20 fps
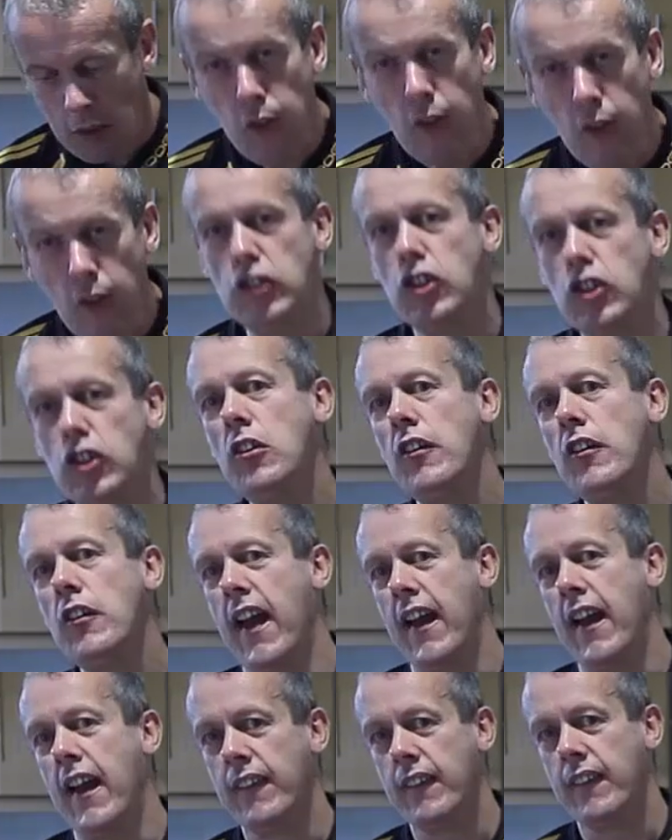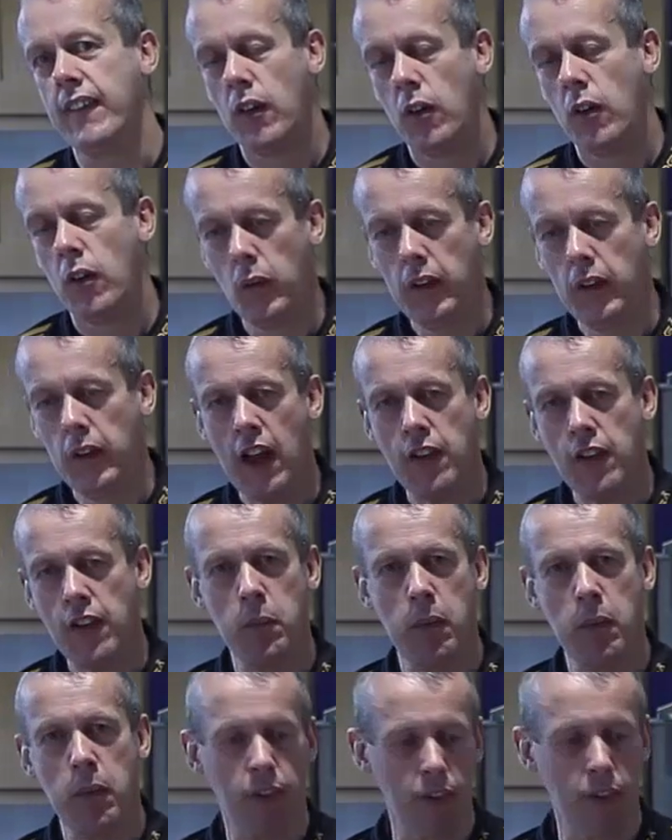if we do that, we have
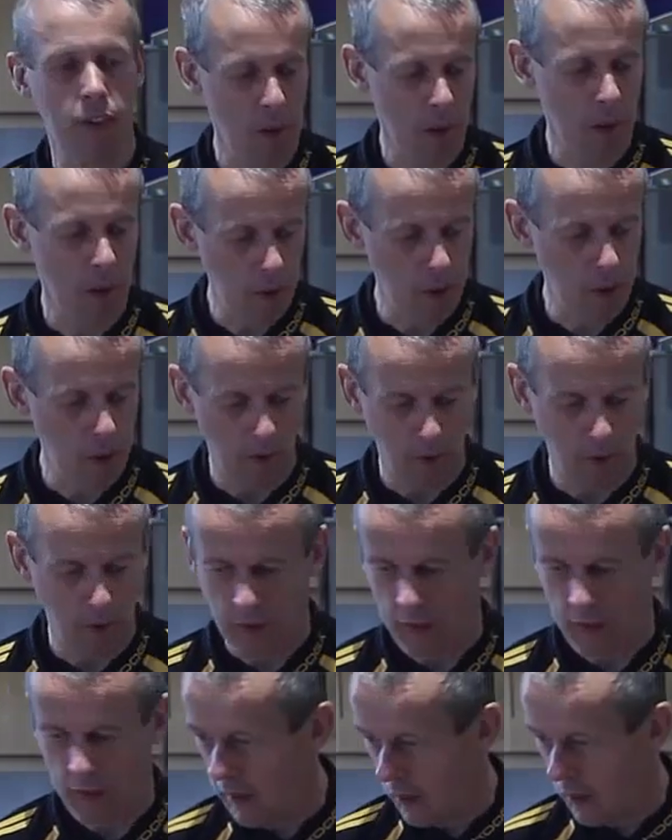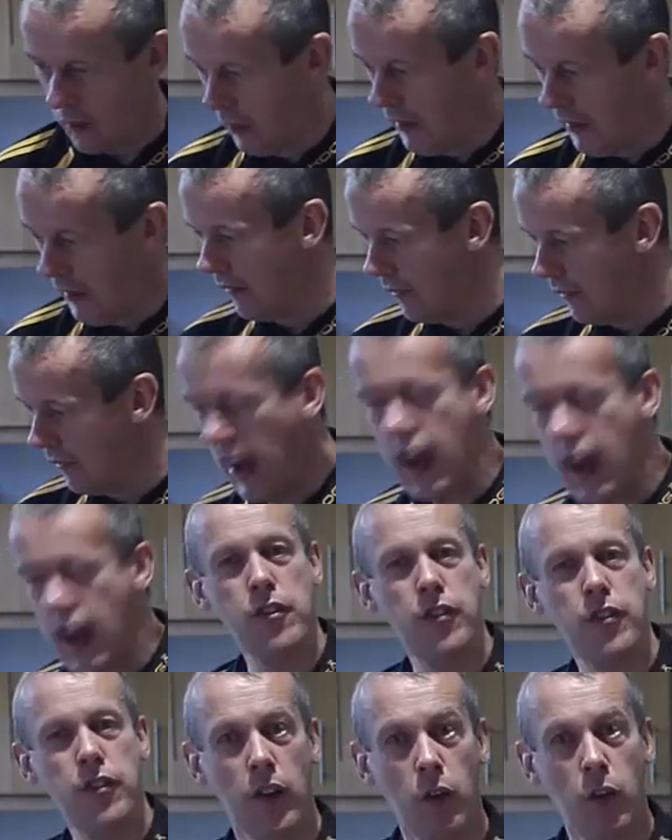the best of both worlds. We
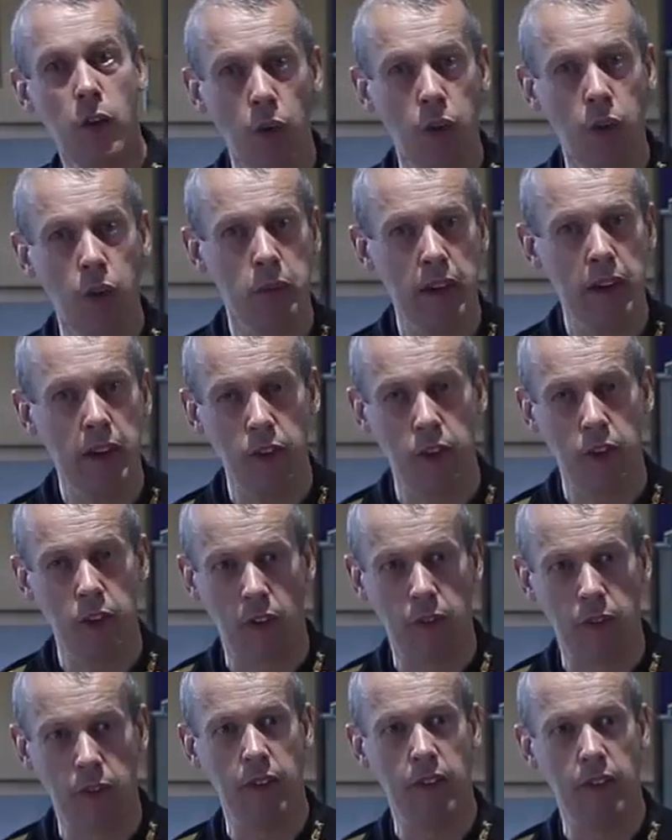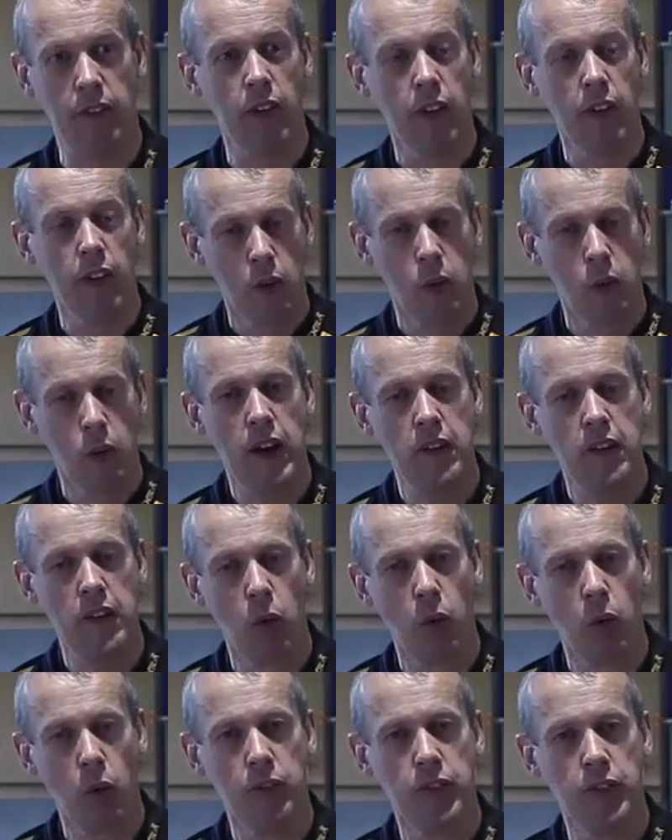have an awesome pizza experience, we have an
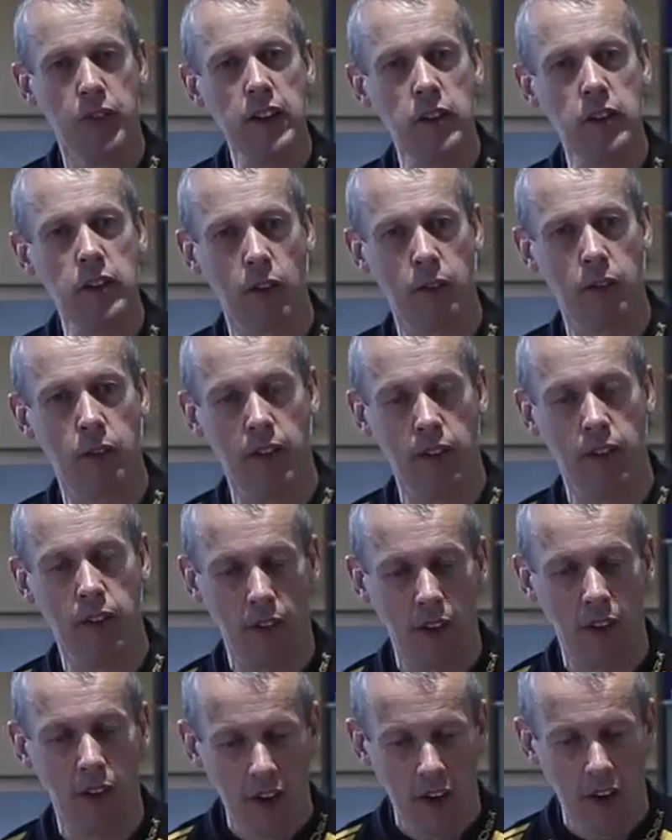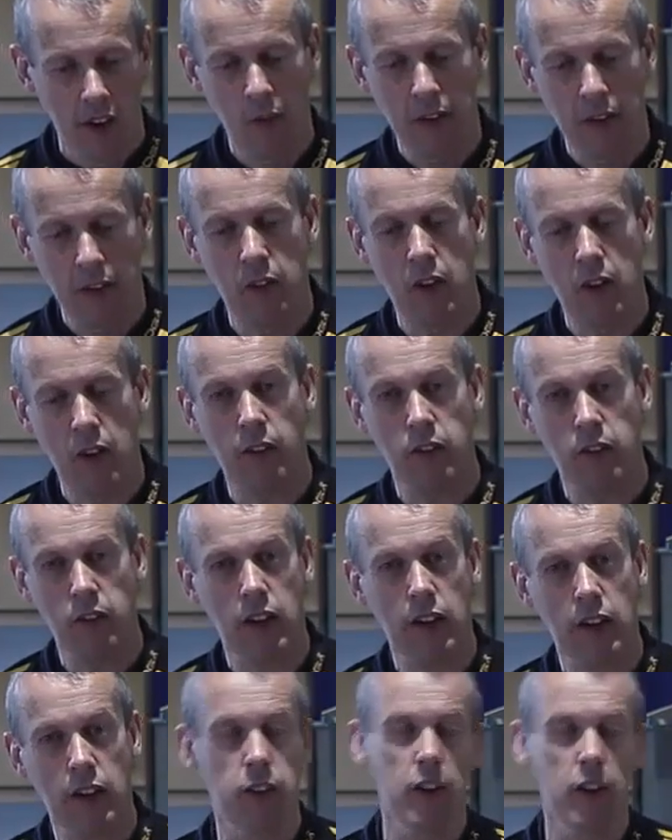awesome data experience, and we can
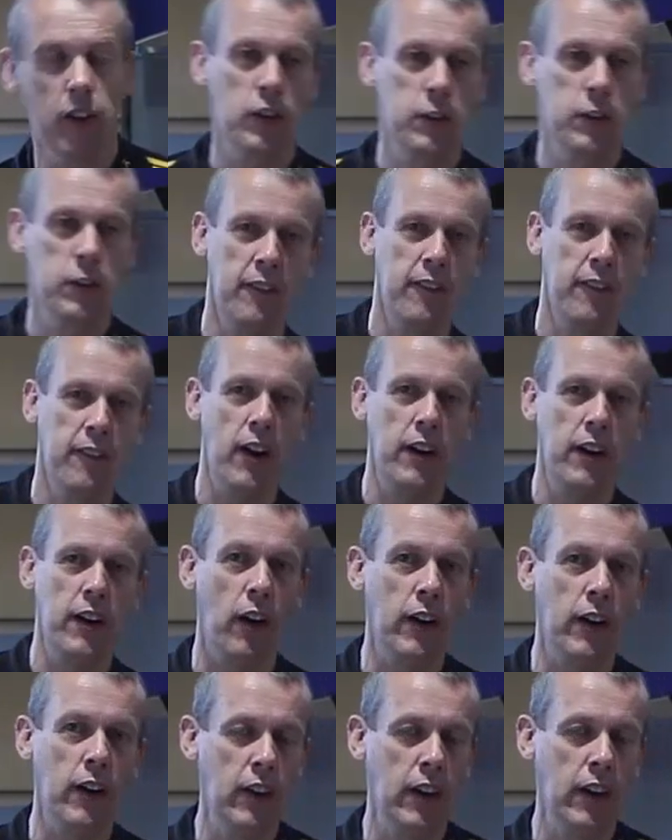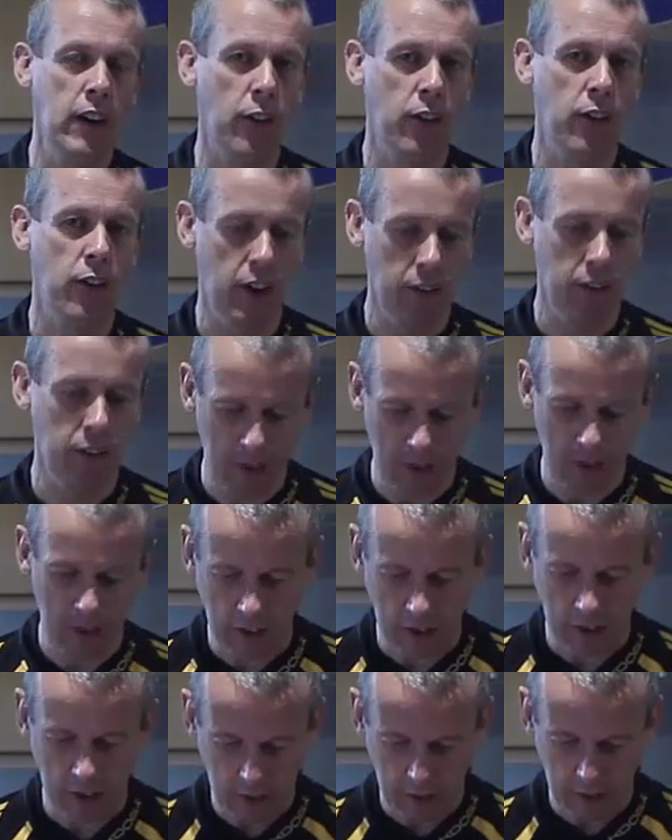actually start to provide IT as a service to our
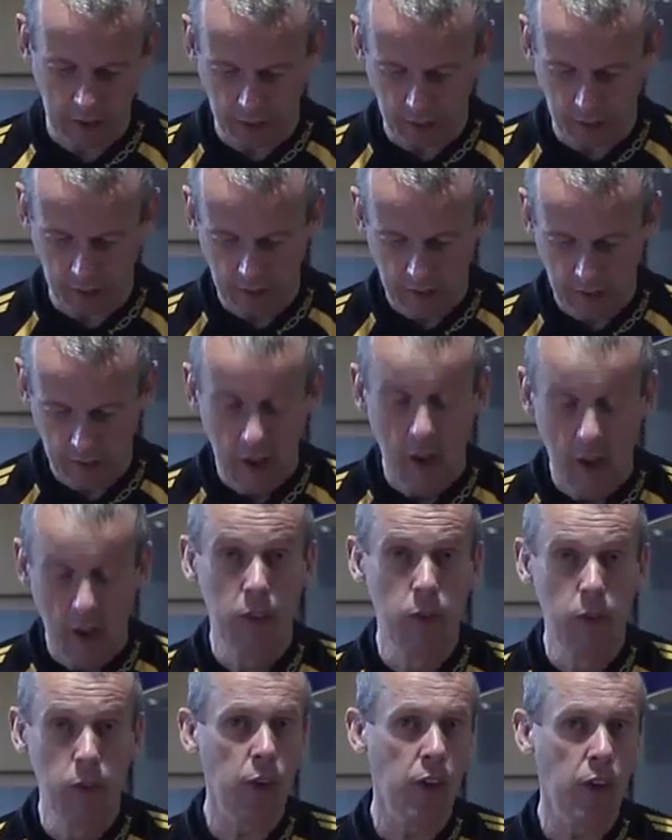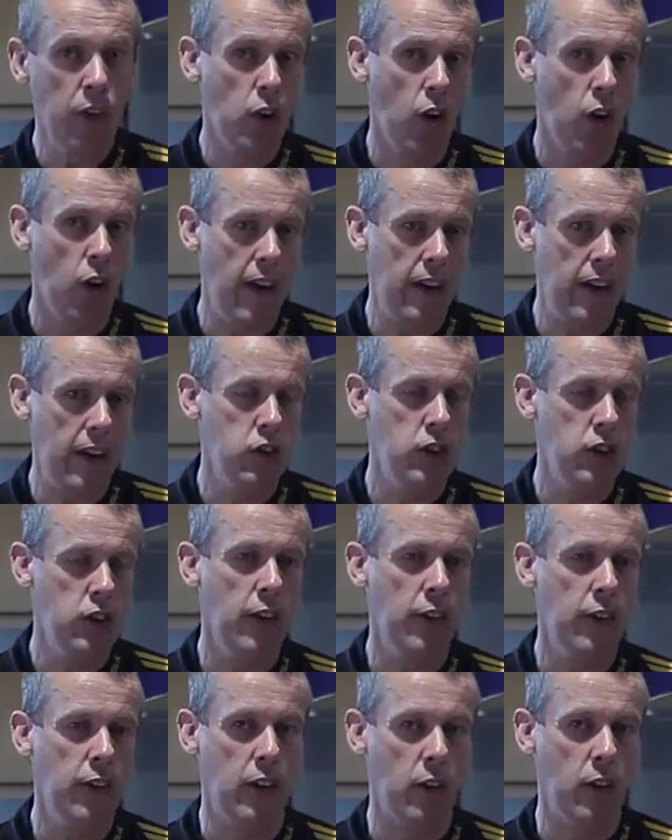customers. We've also got that
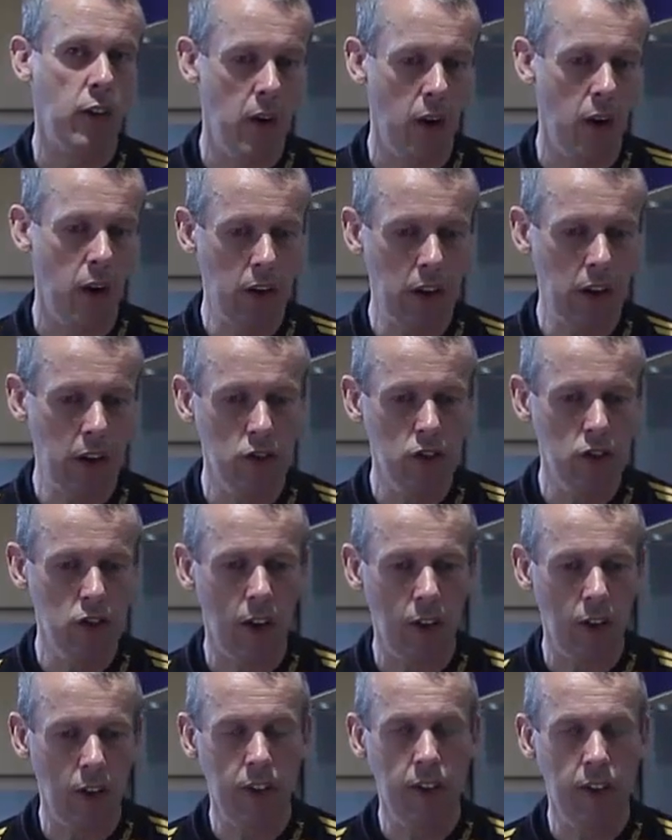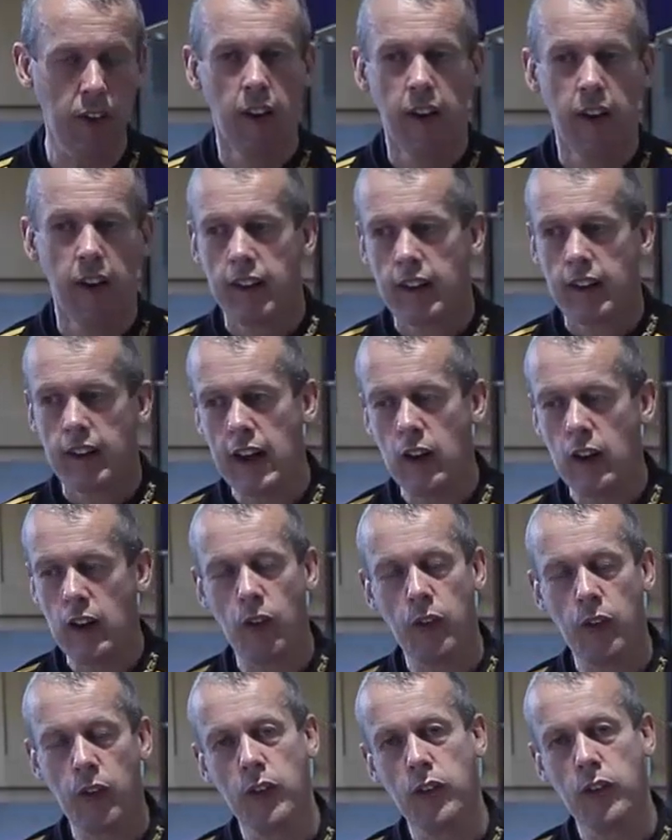agility as well. We can just get
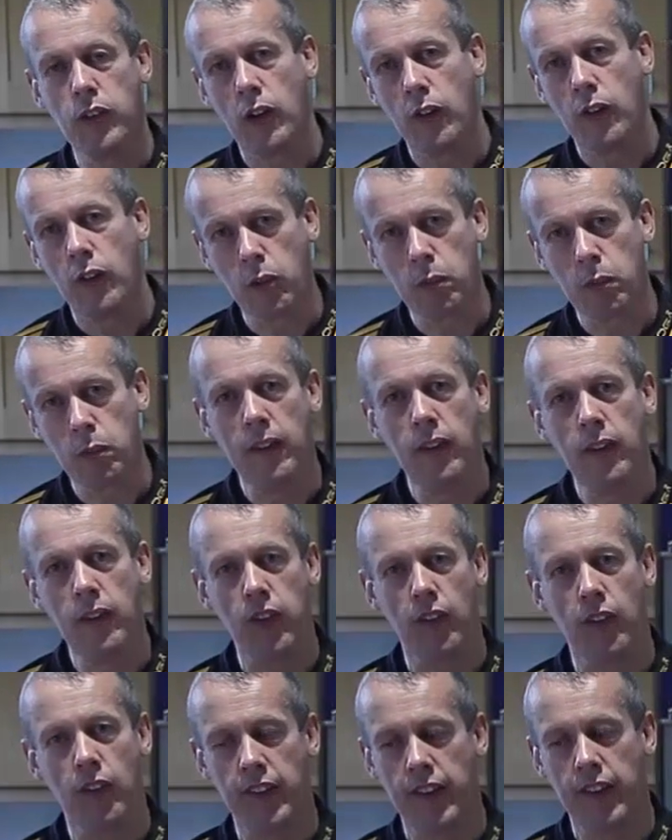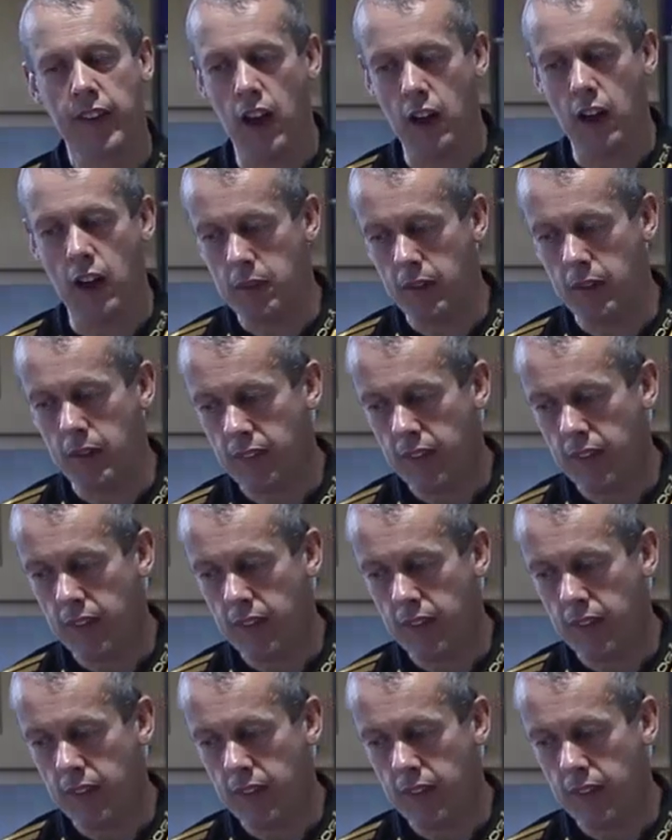onto Azure, spin something up,